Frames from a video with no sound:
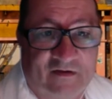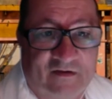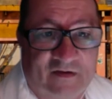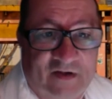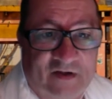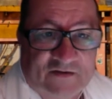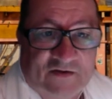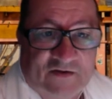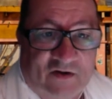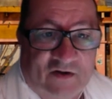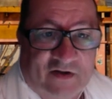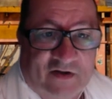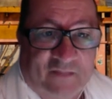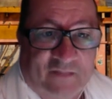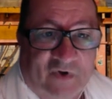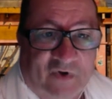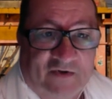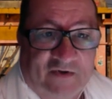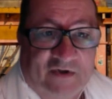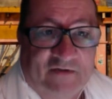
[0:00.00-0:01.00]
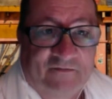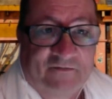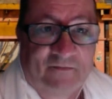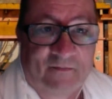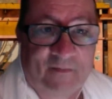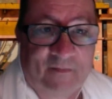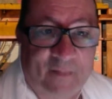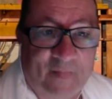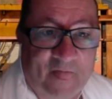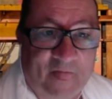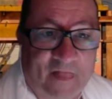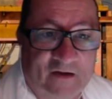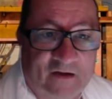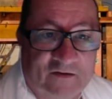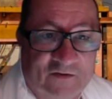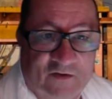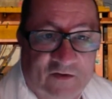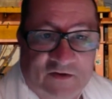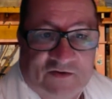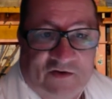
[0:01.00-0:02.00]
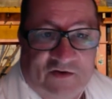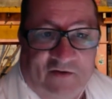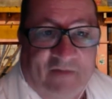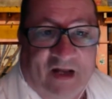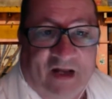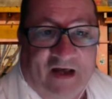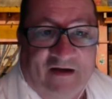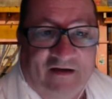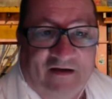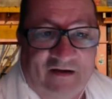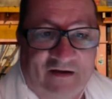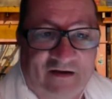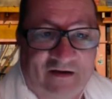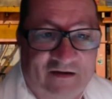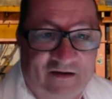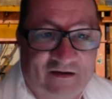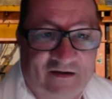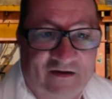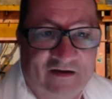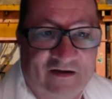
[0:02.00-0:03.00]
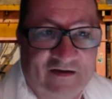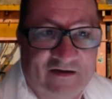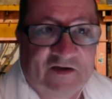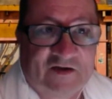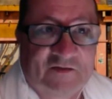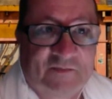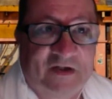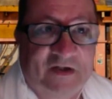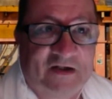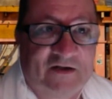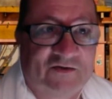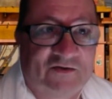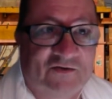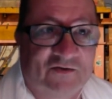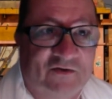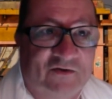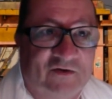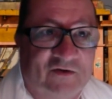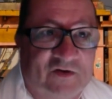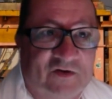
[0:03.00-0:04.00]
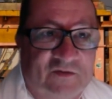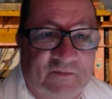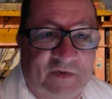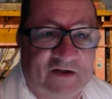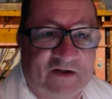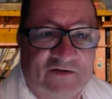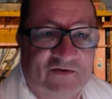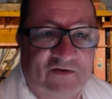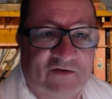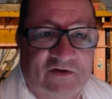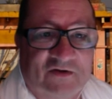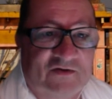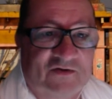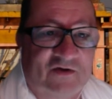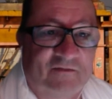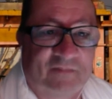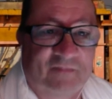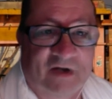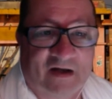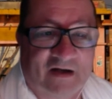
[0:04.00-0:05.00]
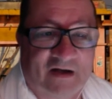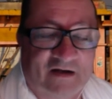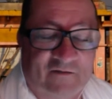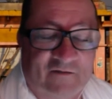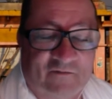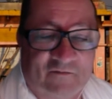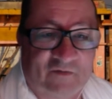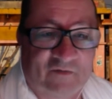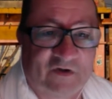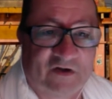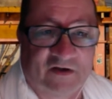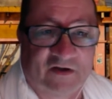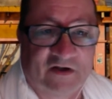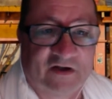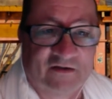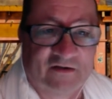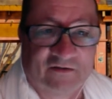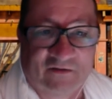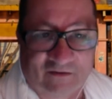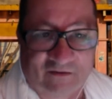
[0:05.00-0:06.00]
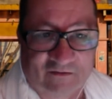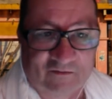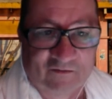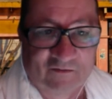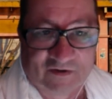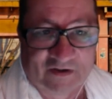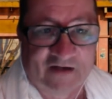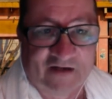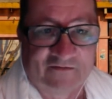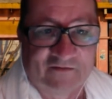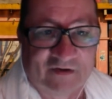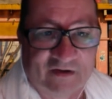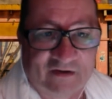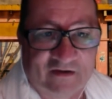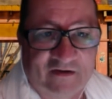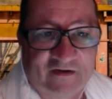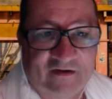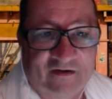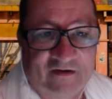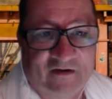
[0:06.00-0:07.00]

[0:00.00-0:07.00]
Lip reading: It's not the body, so it's not black. It's a spirit soul. The spirit soul is not black or green or whatever.